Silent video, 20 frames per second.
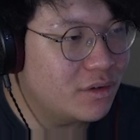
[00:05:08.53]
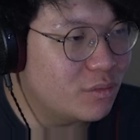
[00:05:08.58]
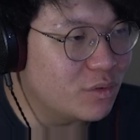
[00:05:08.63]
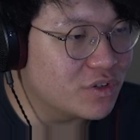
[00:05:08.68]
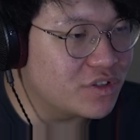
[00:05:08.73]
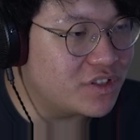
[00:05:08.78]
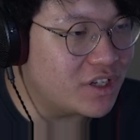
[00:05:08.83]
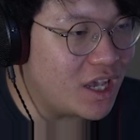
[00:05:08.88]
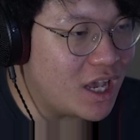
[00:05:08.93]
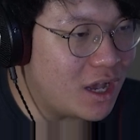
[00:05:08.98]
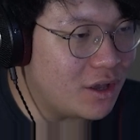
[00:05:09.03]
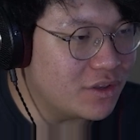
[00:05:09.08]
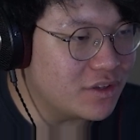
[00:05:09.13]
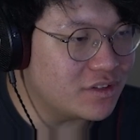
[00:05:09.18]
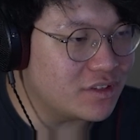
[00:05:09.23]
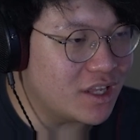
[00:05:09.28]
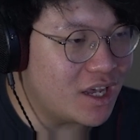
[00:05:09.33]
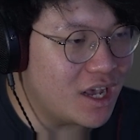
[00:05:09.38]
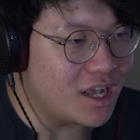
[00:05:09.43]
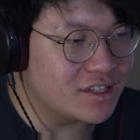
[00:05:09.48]
We'll see how this
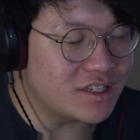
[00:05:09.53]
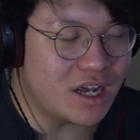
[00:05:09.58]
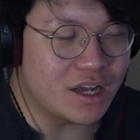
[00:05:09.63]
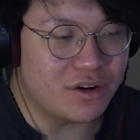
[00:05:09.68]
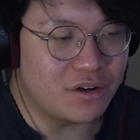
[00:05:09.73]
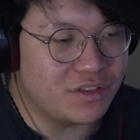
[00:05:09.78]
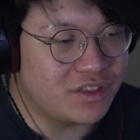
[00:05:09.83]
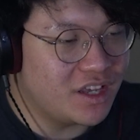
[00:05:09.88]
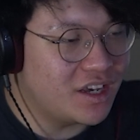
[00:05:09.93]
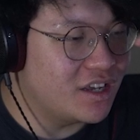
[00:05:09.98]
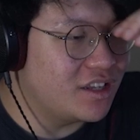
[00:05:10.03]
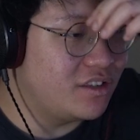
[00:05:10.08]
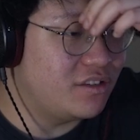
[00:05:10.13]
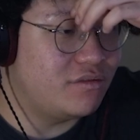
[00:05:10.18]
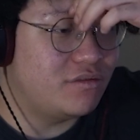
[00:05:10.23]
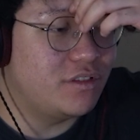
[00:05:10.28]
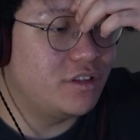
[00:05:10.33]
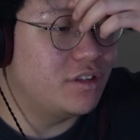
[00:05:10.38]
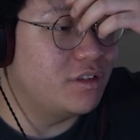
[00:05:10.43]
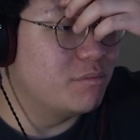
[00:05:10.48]
lands. I don't think it
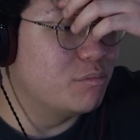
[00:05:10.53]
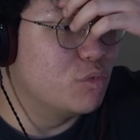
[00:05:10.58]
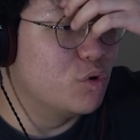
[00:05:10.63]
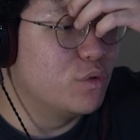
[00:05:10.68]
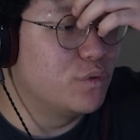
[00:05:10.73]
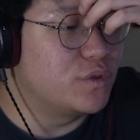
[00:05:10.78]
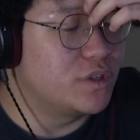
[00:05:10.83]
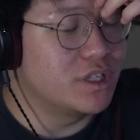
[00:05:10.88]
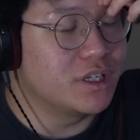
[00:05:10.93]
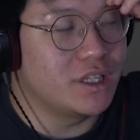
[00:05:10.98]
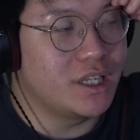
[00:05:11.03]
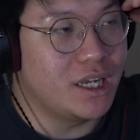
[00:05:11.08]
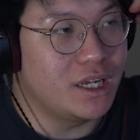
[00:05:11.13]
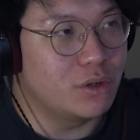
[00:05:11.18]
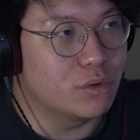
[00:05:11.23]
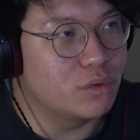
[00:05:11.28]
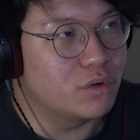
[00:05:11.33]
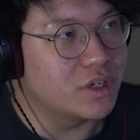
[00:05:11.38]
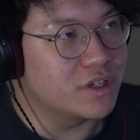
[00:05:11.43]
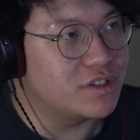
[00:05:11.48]
moves the
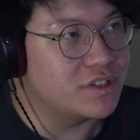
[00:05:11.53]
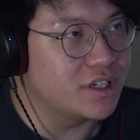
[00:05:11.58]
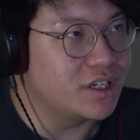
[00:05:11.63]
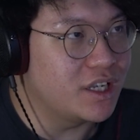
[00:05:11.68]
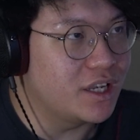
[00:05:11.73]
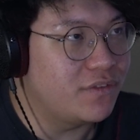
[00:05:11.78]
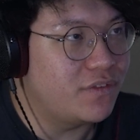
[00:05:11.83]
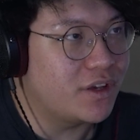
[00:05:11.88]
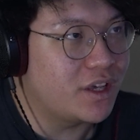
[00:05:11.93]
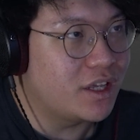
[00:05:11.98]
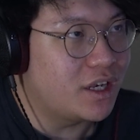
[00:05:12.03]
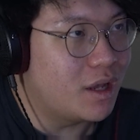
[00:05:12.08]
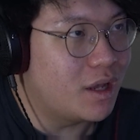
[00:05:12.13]
needle a significant